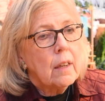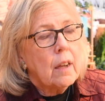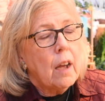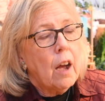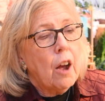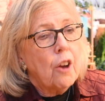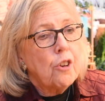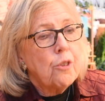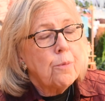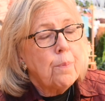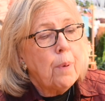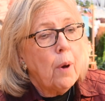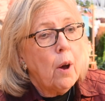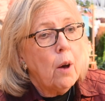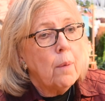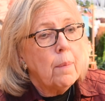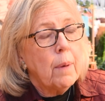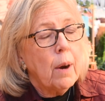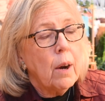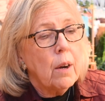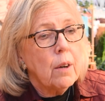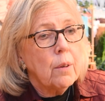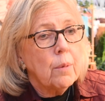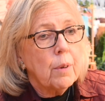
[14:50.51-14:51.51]
gosh, Paul
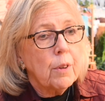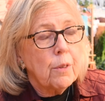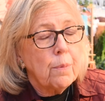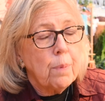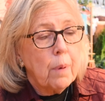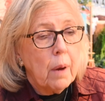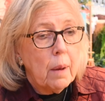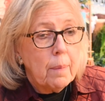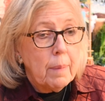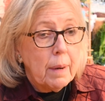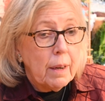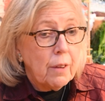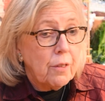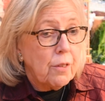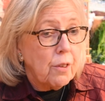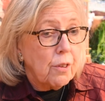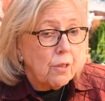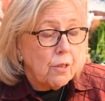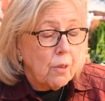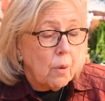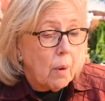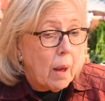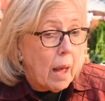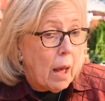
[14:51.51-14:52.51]
Martin was Prime
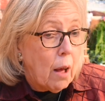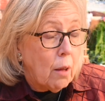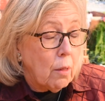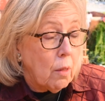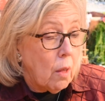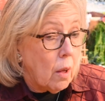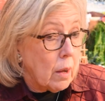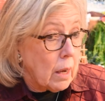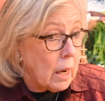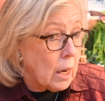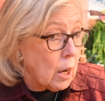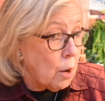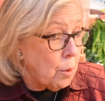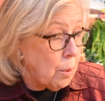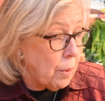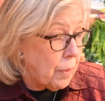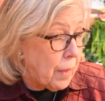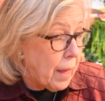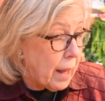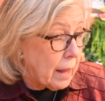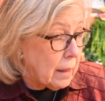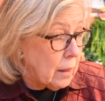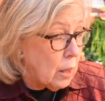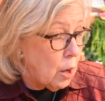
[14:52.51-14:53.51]
Minister, so how long ago
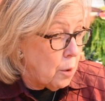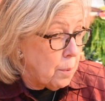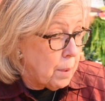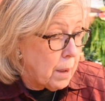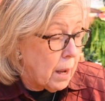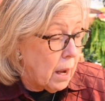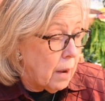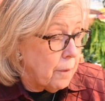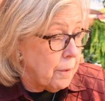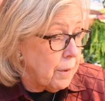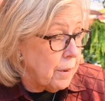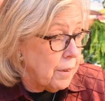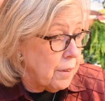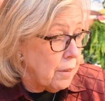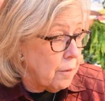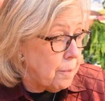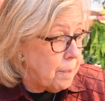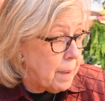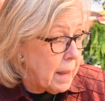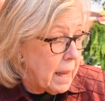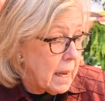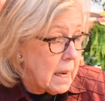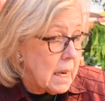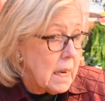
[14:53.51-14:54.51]
would that Globe conference
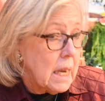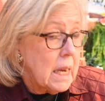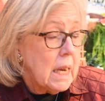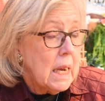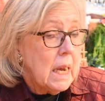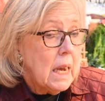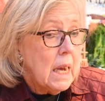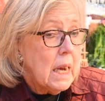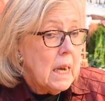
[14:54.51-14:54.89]
have been?